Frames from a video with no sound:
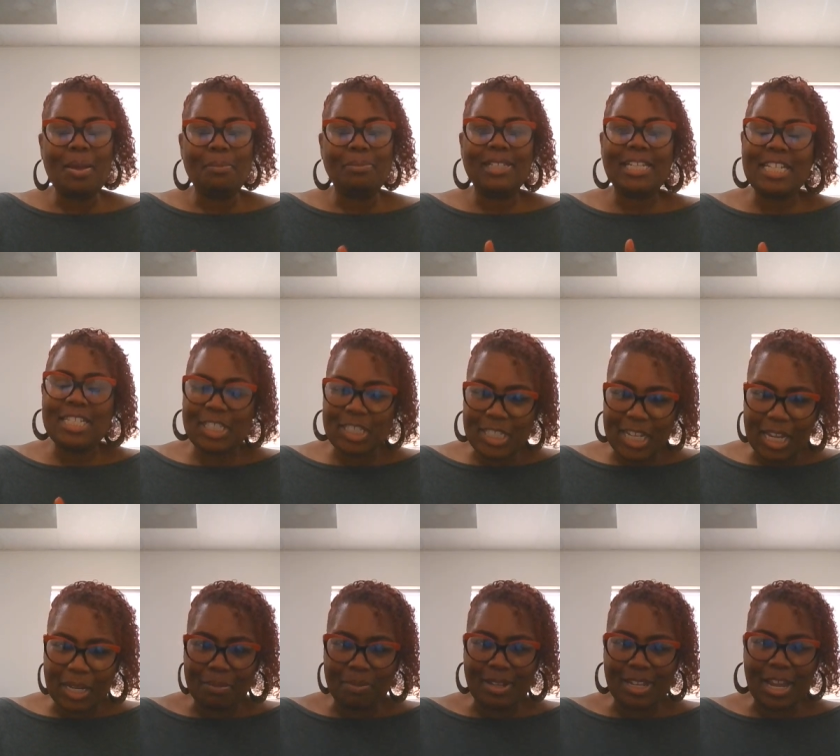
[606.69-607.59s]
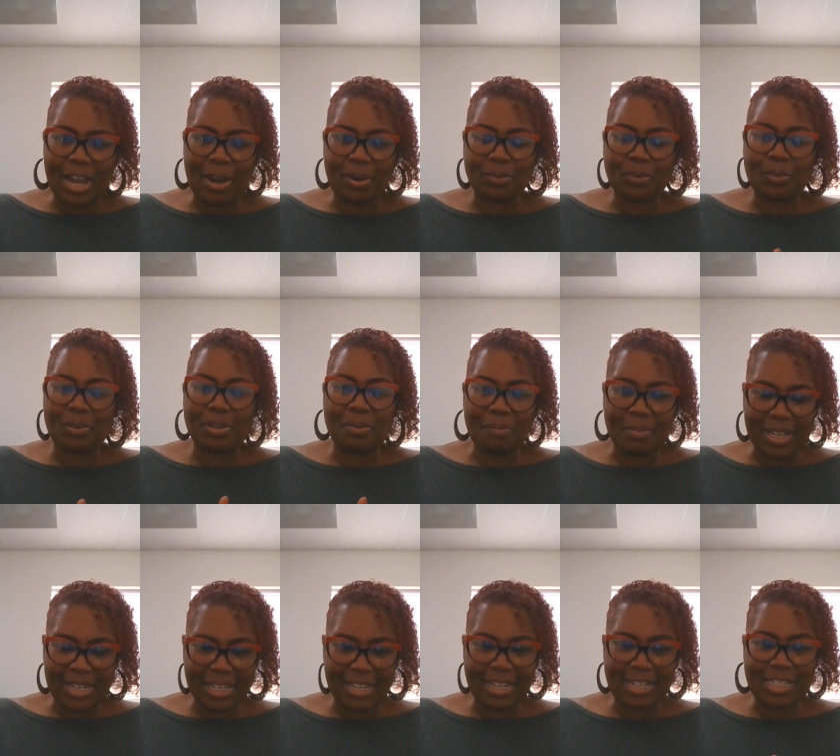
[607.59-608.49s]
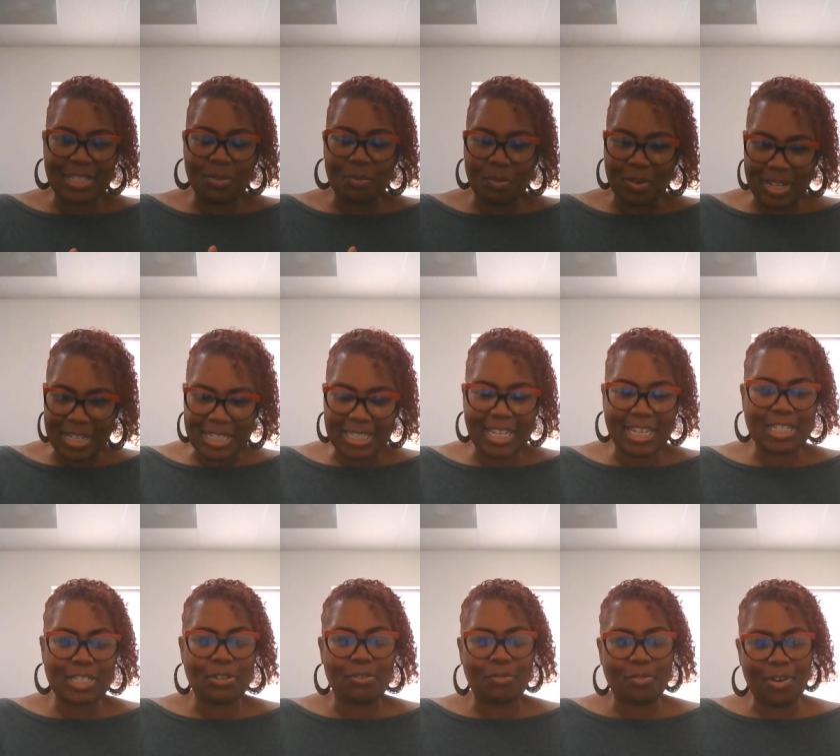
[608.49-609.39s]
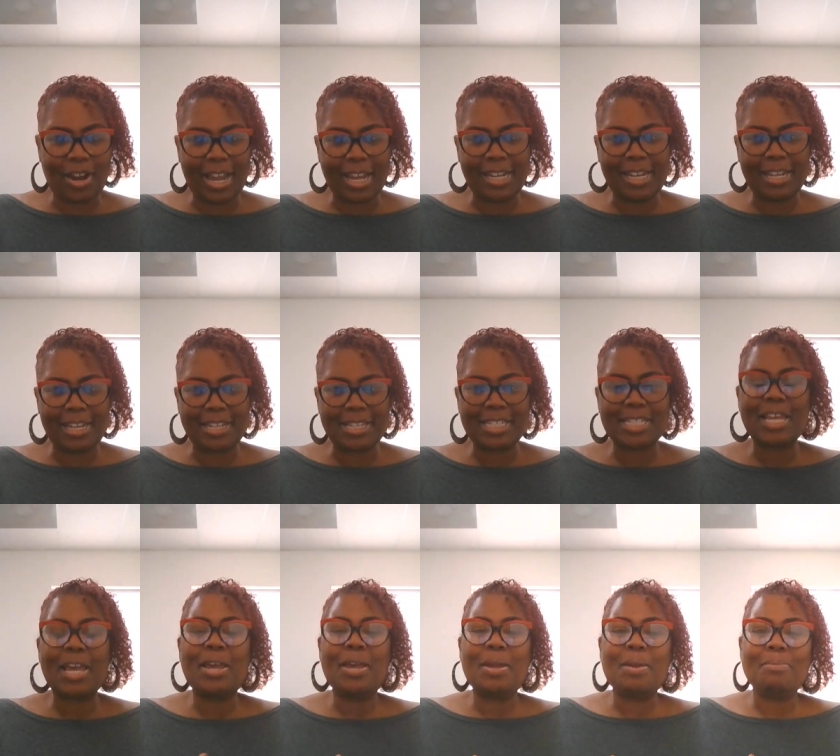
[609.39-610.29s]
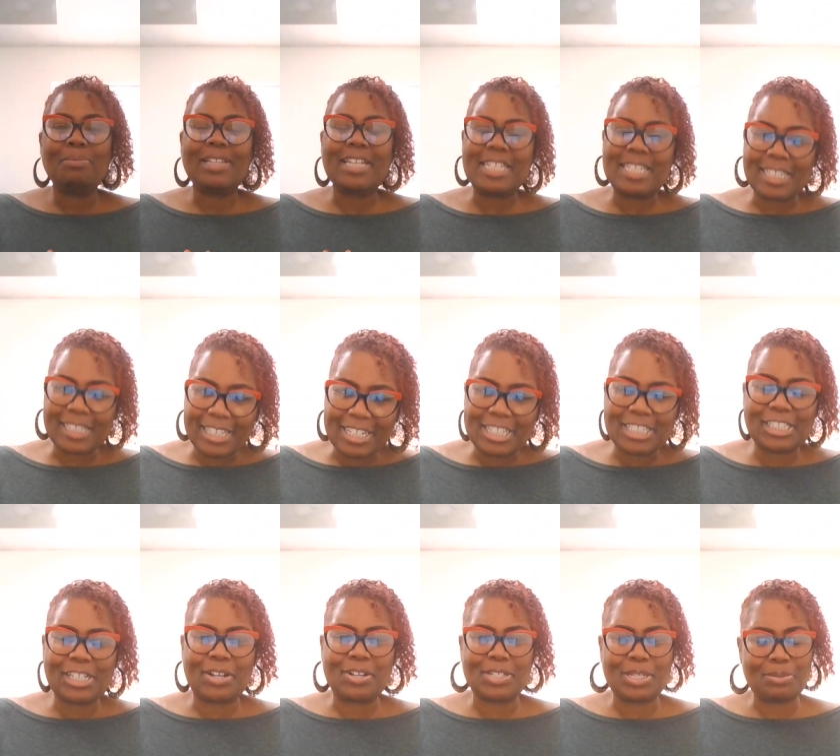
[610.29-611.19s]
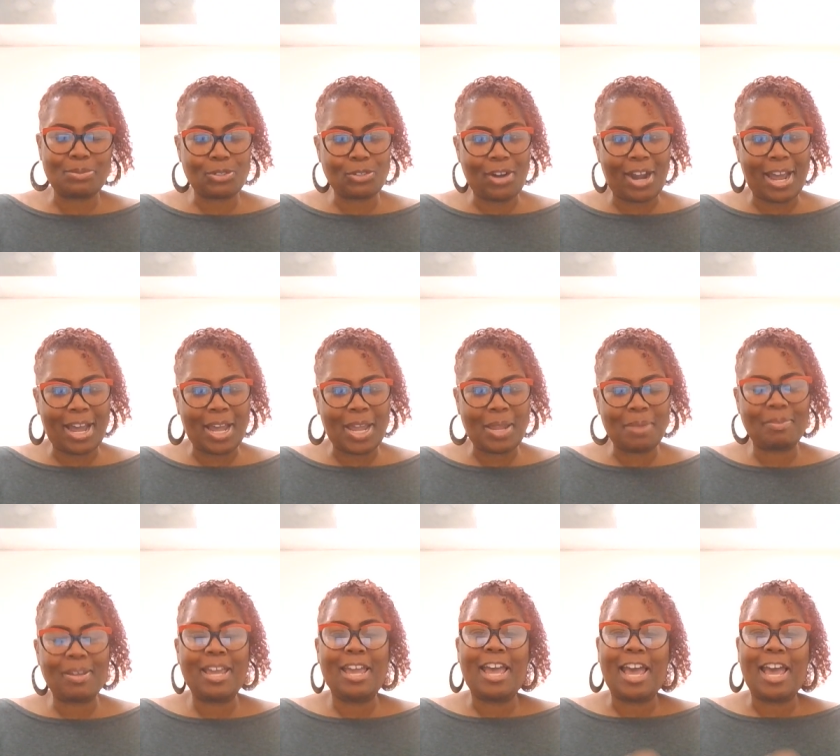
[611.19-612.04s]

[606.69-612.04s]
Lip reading: Please check me out on Mondays, Wednesdays, and Fridays. Please click, share, and subscribe.